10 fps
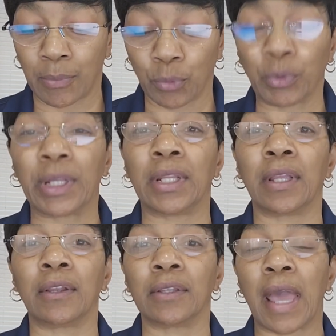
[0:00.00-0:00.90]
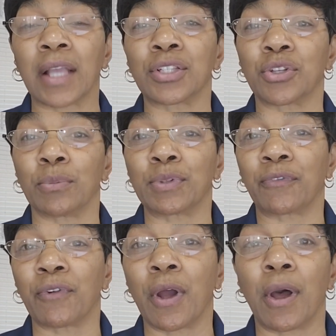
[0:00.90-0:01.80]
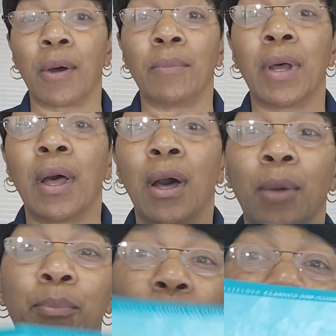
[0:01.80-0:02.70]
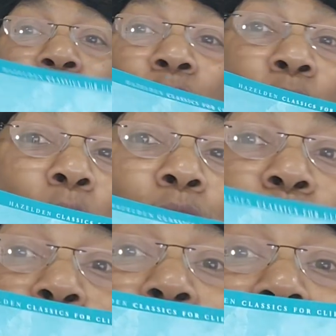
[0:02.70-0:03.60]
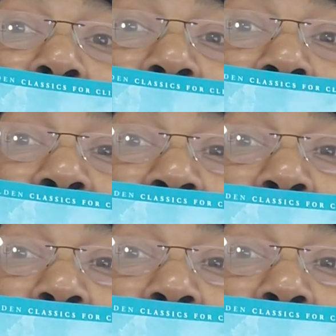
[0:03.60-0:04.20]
reading excerpts from a book called Queen Baby,